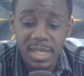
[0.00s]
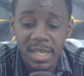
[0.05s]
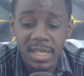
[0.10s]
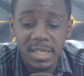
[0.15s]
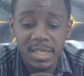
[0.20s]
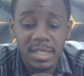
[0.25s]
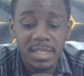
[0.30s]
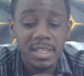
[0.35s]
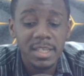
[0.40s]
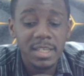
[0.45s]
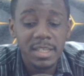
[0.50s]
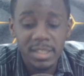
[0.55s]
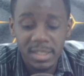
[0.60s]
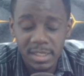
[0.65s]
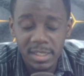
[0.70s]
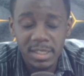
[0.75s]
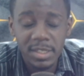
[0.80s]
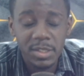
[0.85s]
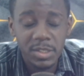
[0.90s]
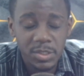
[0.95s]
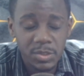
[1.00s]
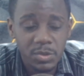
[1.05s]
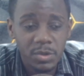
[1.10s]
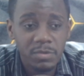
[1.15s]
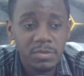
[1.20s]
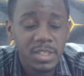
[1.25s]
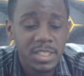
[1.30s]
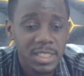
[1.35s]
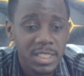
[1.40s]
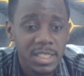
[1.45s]
and he is
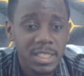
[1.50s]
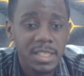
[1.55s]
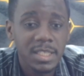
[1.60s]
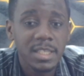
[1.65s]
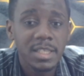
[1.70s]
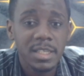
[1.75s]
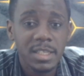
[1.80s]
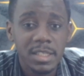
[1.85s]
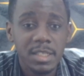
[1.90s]
obviously